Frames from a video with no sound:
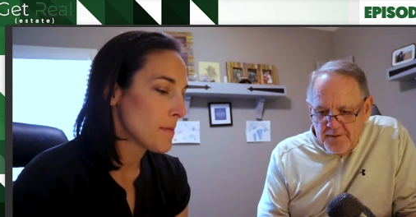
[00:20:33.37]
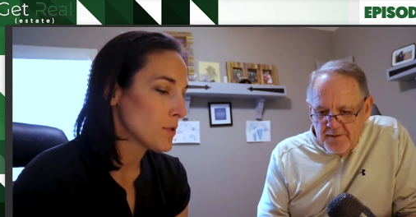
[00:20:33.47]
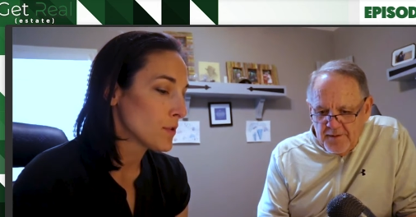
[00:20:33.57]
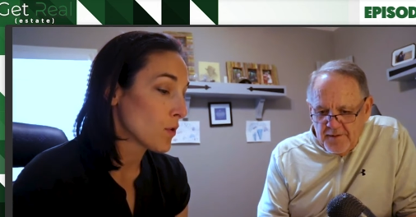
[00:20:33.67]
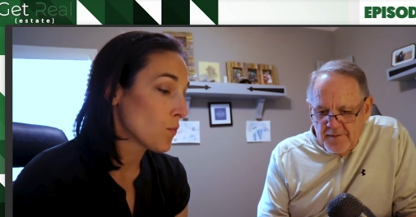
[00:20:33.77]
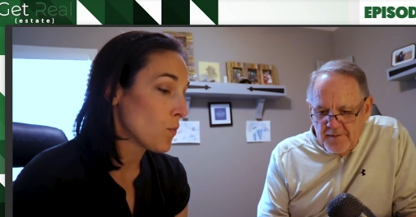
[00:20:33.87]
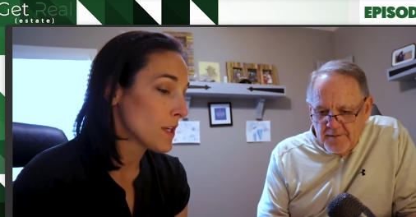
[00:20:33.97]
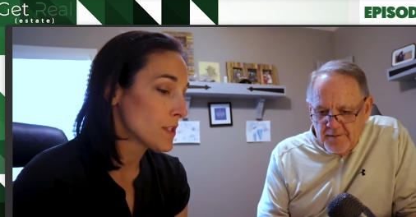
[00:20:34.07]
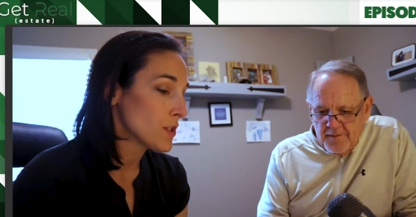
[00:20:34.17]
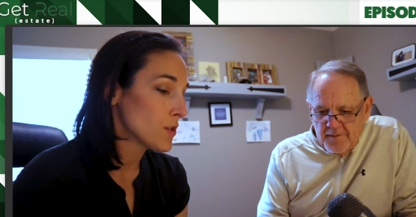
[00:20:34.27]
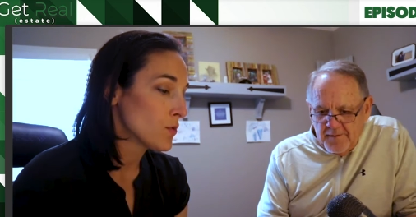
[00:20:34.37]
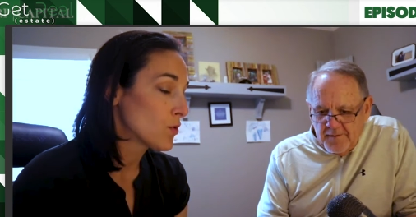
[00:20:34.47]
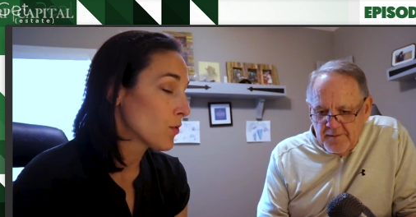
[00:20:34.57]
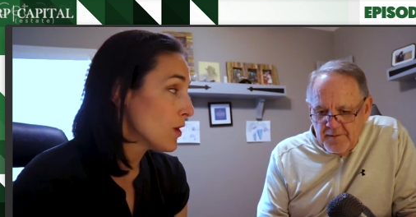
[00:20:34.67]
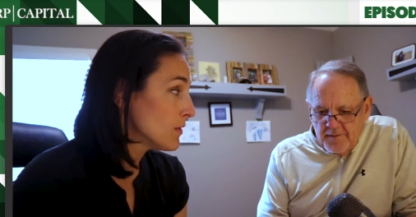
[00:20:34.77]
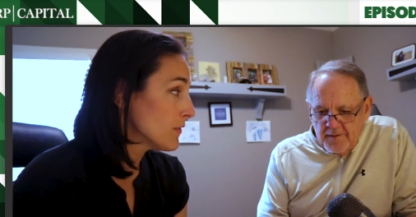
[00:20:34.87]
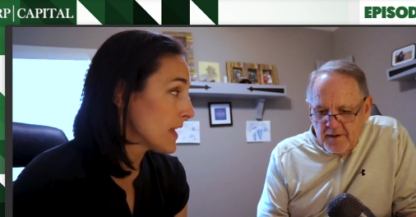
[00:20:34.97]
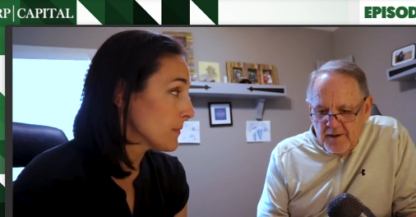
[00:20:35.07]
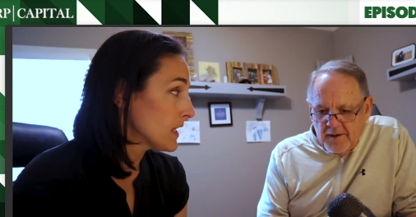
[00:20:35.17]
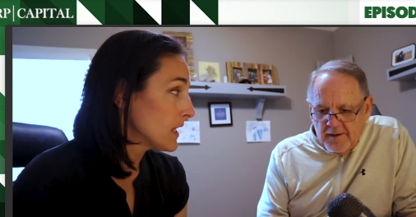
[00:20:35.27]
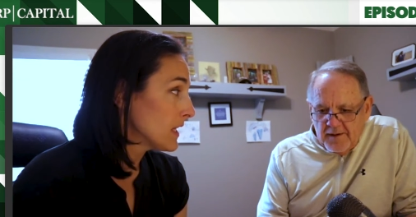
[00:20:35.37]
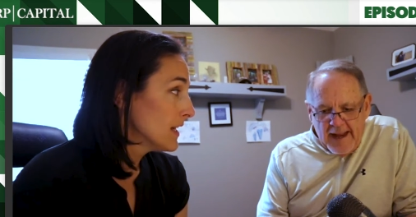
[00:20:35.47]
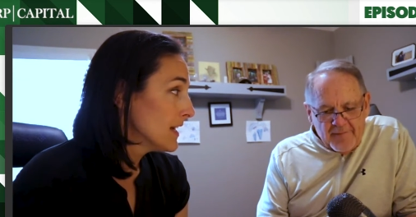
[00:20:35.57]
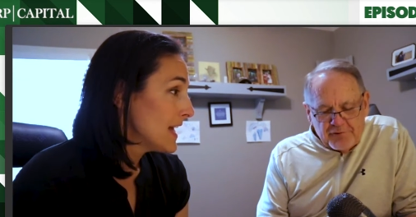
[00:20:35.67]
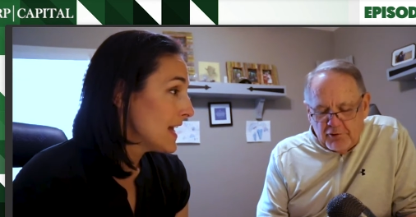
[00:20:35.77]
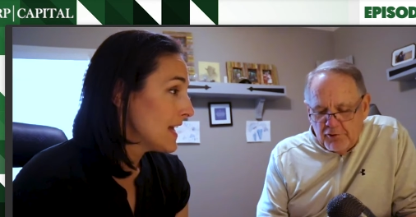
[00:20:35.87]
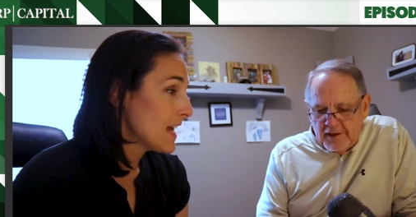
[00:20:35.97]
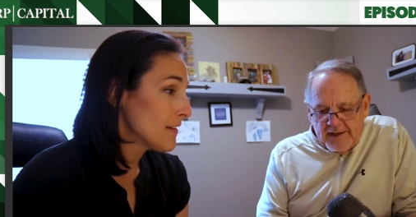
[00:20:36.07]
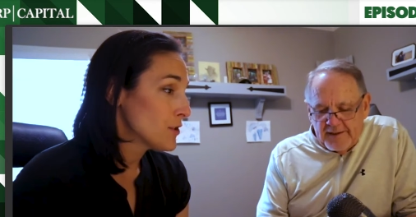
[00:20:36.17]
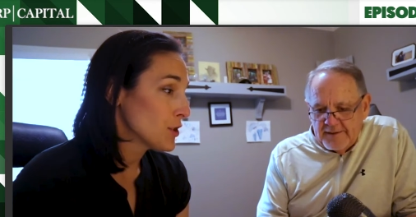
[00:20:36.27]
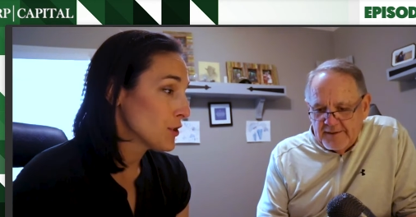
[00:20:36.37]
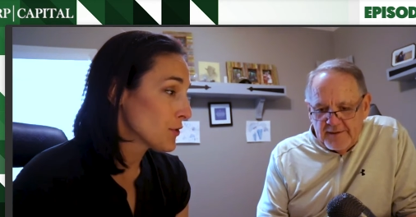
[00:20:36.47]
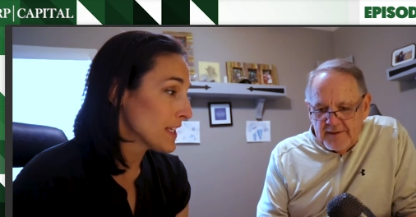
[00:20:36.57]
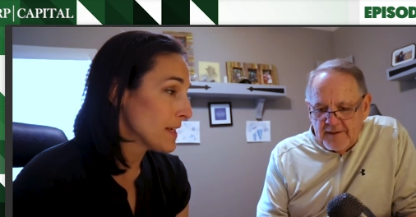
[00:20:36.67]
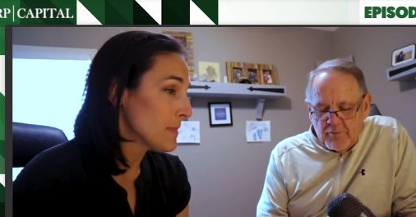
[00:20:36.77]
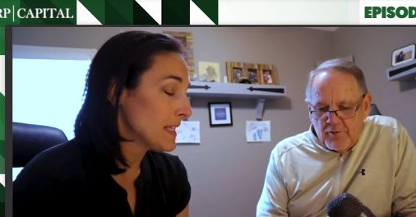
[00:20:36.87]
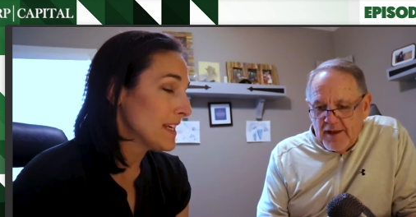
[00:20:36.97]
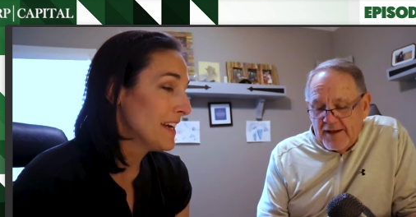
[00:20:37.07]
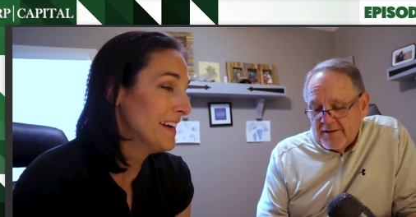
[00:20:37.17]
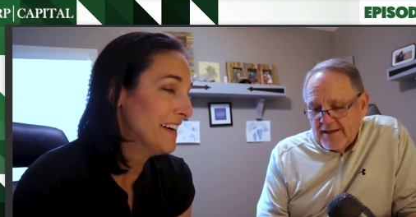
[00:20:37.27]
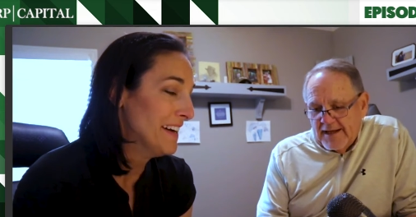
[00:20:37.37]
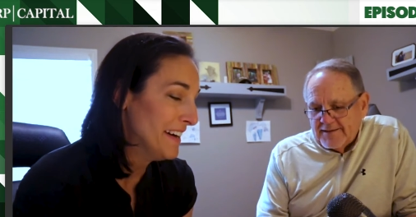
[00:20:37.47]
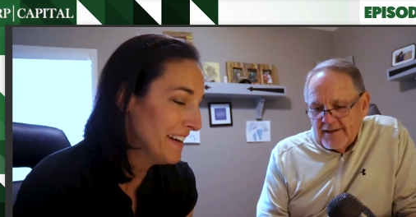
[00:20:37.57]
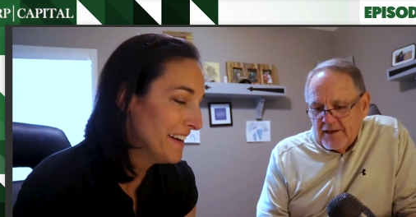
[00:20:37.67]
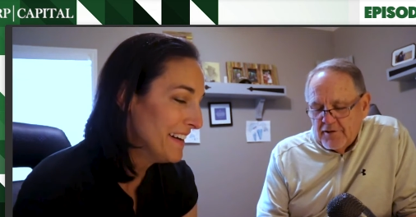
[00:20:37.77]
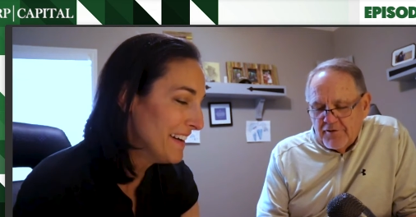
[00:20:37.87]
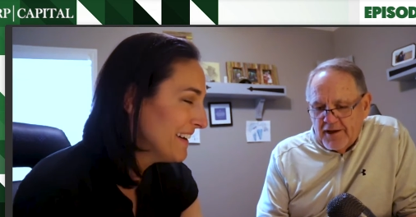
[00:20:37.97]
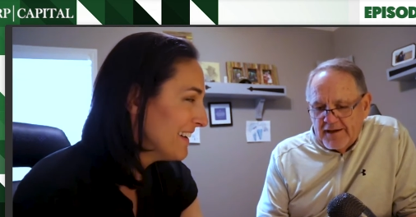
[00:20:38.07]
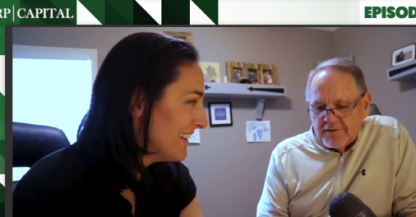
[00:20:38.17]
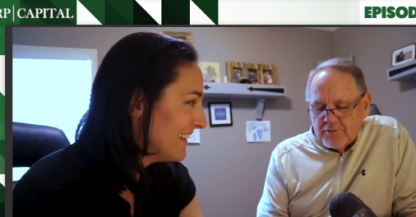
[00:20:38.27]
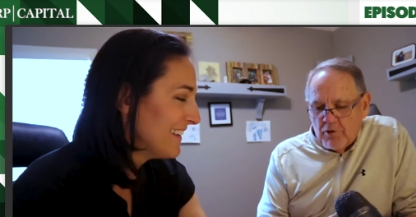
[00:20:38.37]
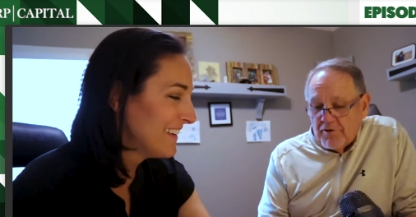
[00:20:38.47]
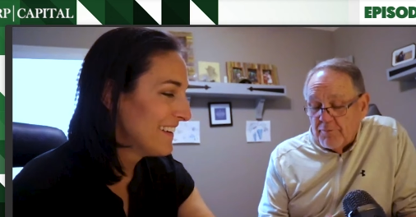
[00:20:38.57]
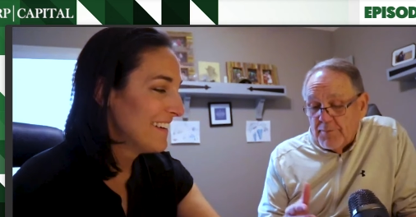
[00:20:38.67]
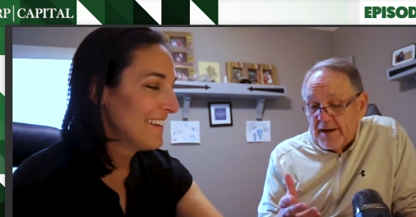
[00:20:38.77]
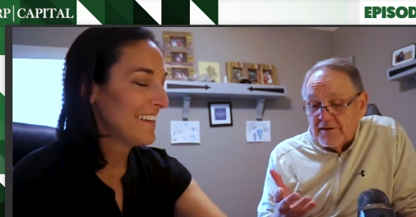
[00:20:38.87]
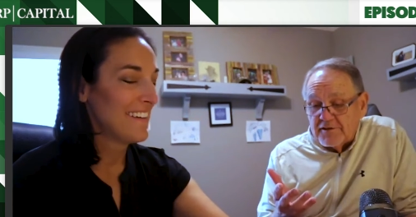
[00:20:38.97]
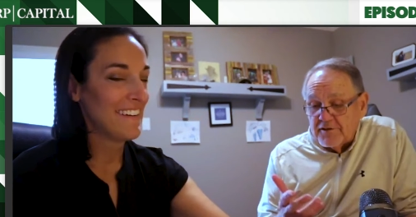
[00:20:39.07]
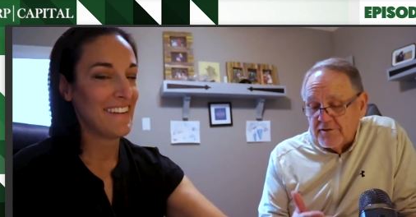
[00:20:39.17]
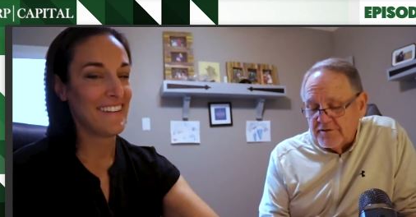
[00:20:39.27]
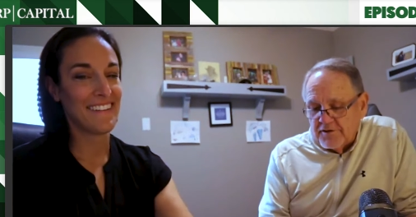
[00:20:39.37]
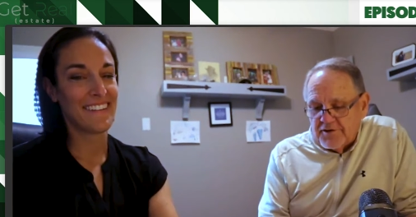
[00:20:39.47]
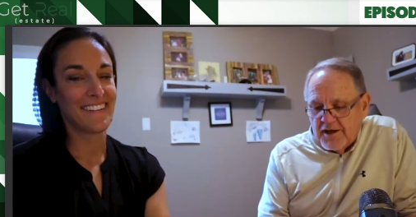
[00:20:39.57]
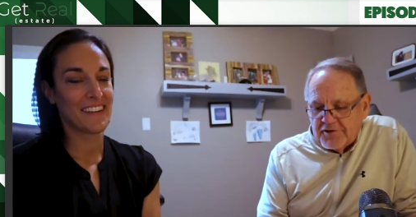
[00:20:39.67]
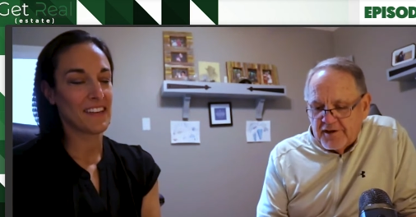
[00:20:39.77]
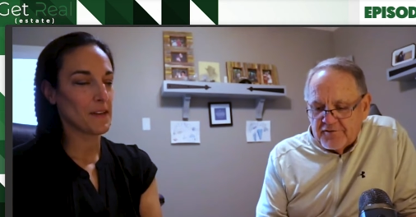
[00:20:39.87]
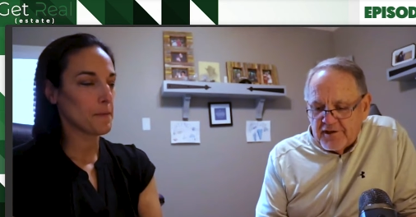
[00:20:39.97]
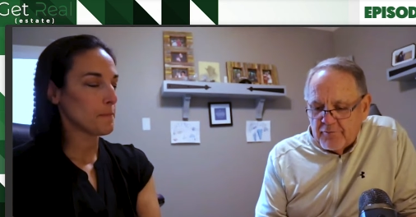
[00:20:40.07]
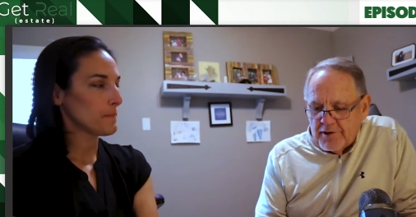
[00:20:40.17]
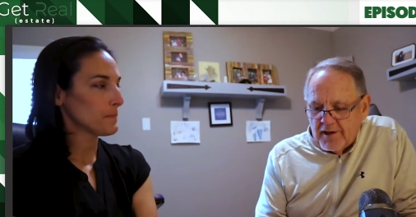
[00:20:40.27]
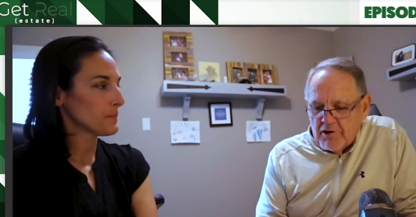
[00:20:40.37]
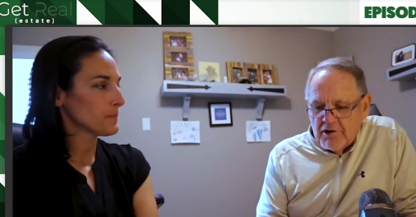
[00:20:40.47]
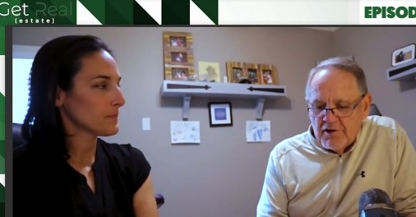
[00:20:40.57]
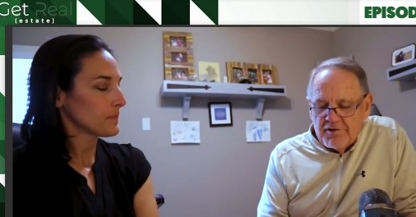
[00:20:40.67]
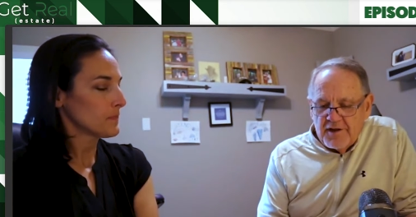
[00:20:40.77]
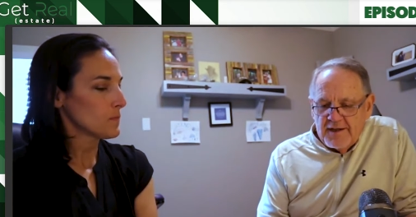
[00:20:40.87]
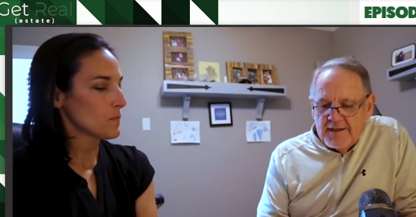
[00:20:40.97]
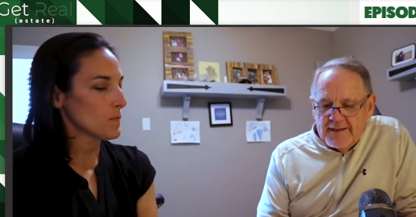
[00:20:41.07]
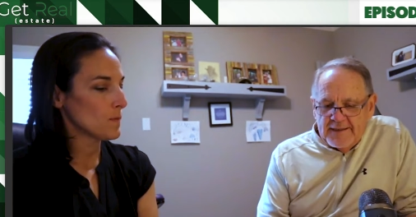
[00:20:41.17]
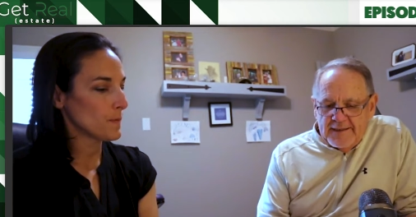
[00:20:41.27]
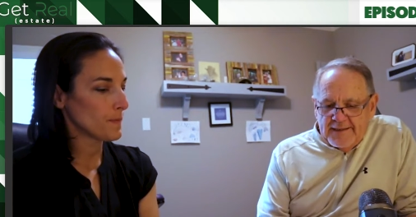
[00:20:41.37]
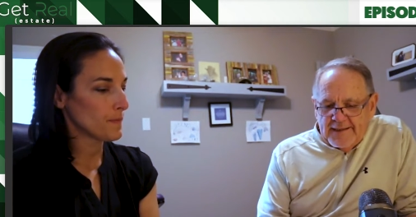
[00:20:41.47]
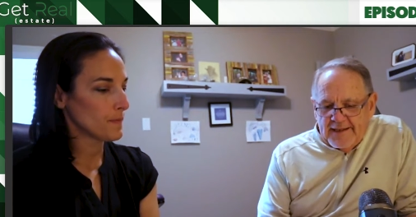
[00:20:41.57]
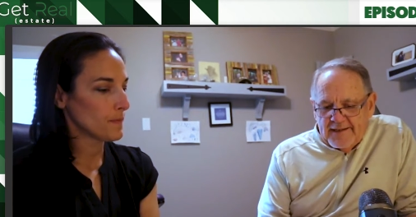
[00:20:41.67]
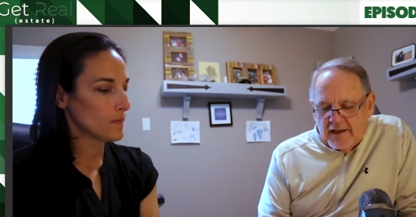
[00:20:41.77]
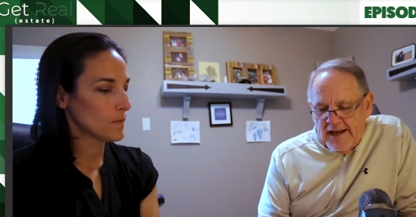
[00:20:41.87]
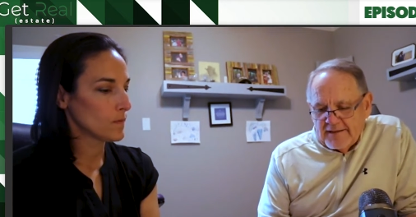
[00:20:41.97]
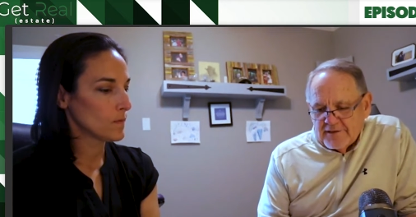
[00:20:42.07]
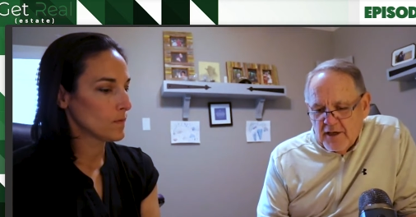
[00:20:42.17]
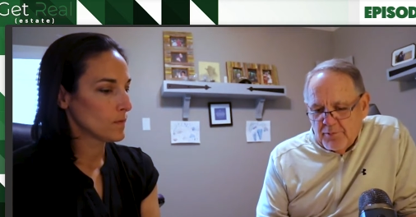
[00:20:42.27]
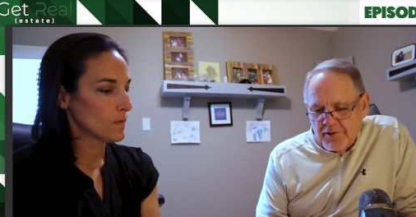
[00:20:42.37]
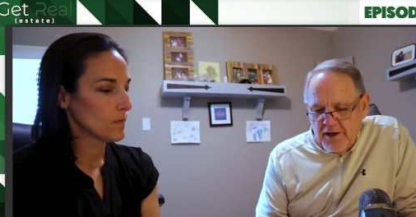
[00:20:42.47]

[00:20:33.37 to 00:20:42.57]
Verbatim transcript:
Speaker 1: able or want to grow a family. Absolutely. And have children.
Speaker 2: I mean, well, that's, that's another thing. One of the biggest statistics that we learned in the last couple of